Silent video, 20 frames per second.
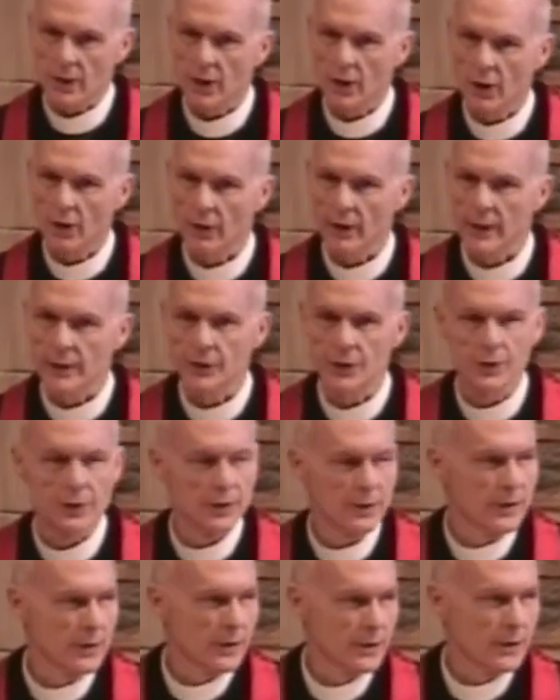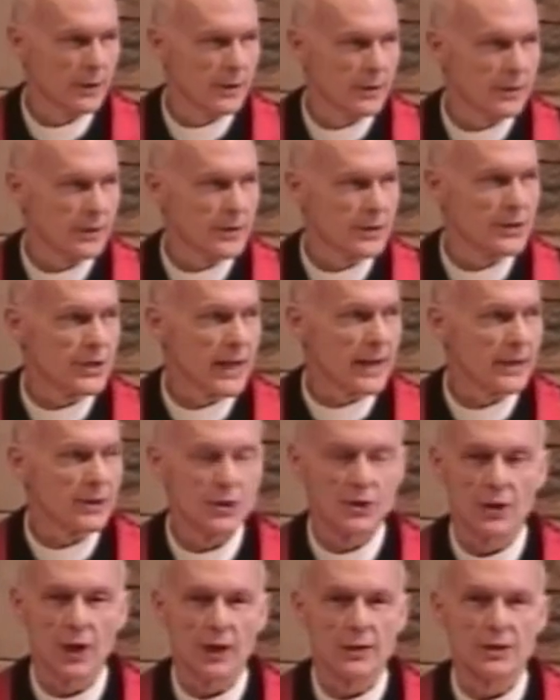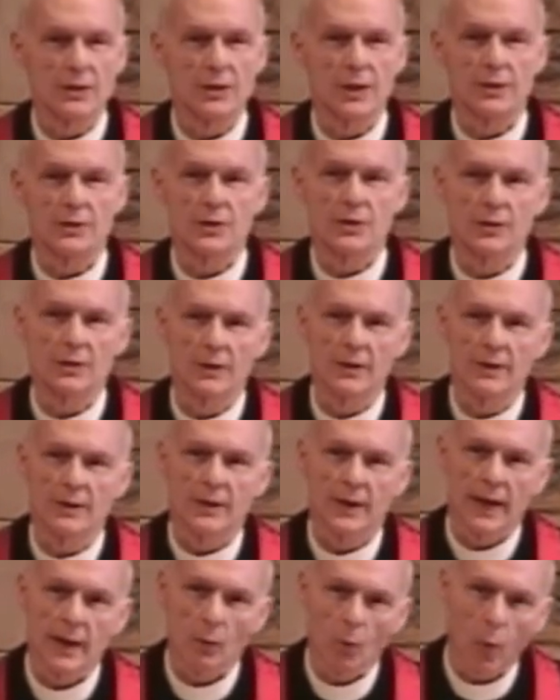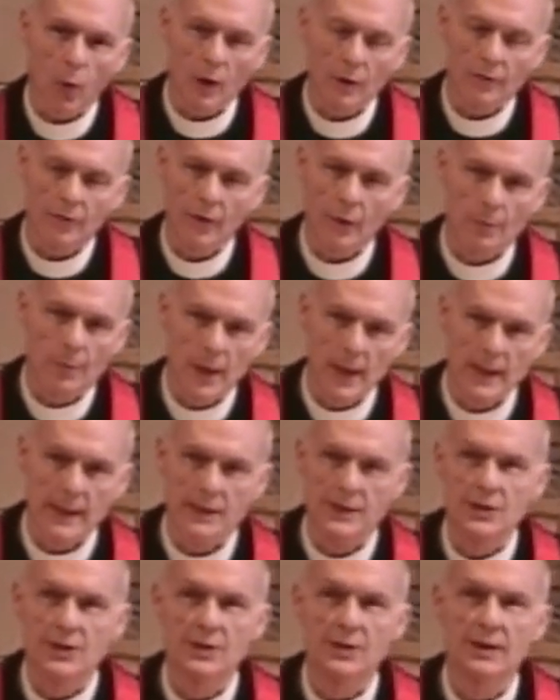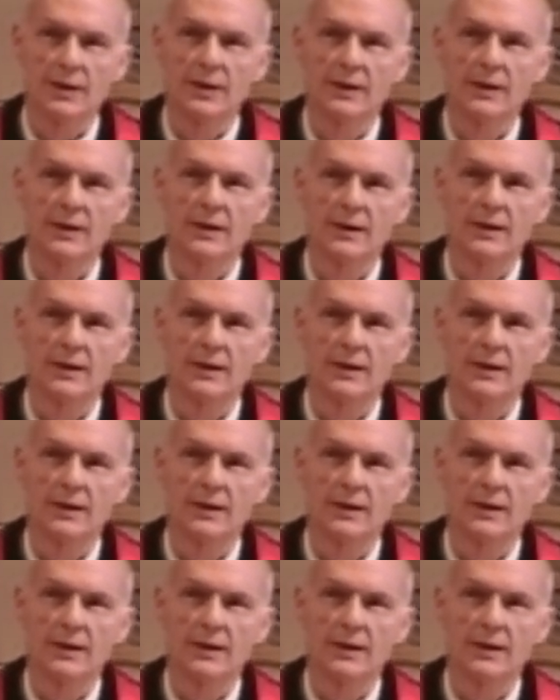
the courage to seek justice and work for peace.